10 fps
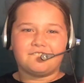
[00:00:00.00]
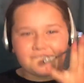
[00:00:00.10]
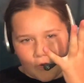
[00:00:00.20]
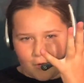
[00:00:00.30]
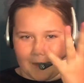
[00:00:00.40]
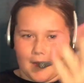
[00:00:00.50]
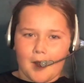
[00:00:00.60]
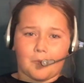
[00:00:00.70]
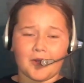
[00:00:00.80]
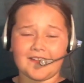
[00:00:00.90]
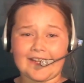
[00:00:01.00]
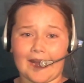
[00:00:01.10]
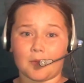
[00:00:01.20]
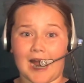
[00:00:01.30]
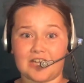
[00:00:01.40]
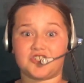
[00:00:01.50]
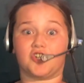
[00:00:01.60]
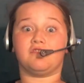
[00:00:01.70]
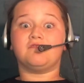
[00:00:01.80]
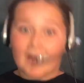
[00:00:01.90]
Four, point the camera at
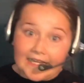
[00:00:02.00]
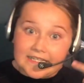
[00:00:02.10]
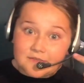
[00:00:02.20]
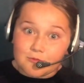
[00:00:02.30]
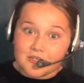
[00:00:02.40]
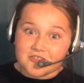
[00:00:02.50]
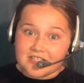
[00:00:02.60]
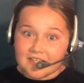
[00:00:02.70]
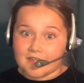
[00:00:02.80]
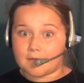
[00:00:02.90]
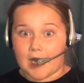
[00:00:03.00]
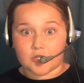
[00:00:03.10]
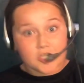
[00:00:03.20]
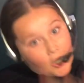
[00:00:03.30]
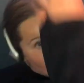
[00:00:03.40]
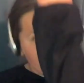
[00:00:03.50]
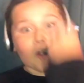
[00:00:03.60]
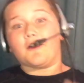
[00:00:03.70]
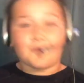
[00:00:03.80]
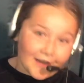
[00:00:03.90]
your face when you're singing about
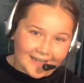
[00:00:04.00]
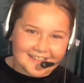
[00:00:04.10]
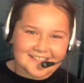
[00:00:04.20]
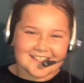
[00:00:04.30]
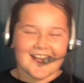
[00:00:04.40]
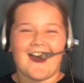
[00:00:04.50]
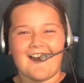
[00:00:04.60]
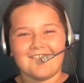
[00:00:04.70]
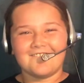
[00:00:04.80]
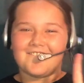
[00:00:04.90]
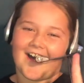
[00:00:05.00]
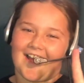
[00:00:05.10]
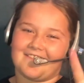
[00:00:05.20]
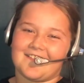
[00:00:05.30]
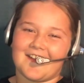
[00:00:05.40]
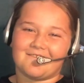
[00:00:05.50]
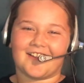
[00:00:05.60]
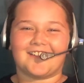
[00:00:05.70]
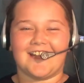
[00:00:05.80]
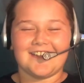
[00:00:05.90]
your face. And five, for
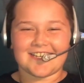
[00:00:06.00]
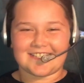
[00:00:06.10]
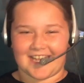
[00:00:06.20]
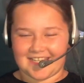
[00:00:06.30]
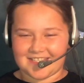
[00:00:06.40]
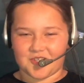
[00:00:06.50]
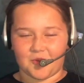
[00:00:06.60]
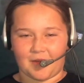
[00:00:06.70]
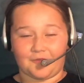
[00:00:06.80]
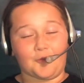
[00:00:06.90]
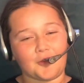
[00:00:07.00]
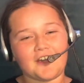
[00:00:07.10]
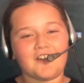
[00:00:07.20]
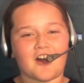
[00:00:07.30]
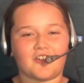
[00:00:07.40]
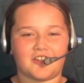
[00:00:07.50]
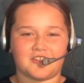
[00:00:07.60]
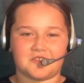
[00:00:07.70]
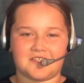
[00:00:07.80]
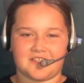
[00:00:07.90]
goodness sakes, don't buy $40
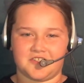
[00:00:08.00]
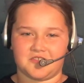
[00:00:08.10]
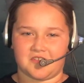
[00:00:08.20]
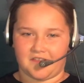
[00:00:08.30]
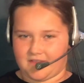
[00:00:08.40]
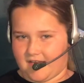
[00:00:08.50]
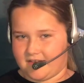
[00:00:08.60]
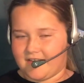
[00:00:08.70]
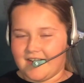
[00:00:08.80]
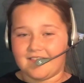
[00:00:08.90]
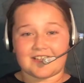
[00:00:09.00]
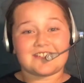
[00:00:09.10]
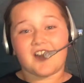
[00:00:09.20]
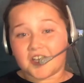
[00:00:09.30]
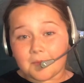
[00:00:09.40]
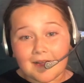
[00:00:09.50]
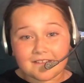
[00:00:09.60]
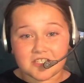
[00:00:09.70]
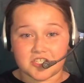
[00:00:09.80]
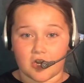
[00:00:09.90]
used tissues online. That's not about
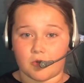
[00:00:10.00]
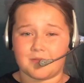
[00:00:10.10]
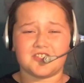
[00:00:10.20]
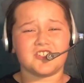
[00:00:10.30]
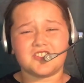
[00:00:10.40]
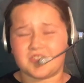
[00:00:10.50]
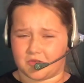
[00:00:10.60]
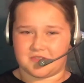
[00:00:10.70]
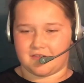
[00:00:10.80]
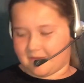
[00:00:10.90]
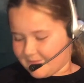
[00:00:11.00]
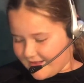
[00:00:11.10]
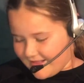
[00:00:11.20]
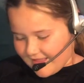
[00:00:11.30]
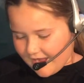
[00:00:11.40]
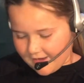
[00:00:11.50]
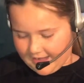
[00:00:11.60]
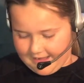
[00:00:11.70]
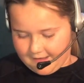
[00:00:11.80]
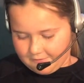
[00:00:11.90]
the show, but just don't do it.
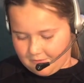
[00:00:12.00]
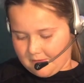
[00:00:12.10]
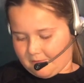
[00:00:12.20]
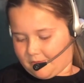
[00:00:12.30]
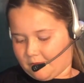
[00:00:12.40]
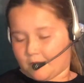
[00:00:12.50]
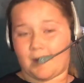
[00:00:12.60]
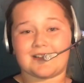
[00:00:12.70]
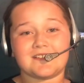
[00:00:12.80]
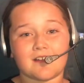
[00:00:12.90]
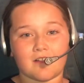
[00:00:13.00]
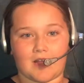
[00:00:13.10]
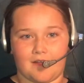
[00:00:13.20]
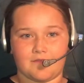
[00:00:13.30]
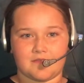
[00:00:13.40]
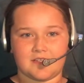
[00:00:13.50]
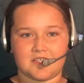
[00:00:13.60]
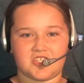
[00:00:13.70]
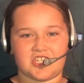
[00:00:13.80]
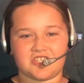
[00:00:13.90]
Okay, remember, we're about to go live. This
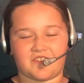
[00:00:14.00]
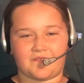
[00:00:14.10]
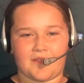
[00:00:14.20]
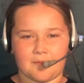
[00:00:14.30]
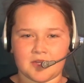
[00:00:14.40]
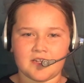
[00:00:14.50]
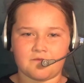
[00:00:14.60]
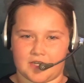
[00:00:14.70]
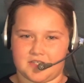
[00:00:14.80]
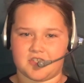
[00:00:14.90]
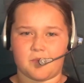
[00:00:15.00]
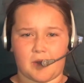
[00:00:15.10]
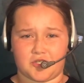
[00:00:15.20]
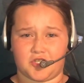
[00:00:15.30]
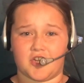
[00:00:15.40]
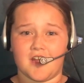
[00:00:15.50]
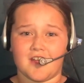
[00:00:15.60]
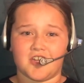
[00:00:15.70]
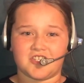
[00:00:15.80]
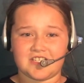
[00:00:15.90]
is just for family and friends, no pressure.
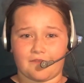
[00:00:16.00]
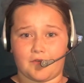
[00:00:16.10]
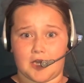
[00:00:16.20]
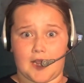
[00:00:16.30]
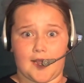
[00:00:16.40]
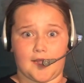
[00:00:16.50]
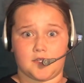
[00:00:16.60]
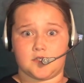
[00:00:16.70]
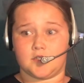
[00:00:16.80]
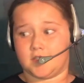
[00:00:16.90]
Just have fun and...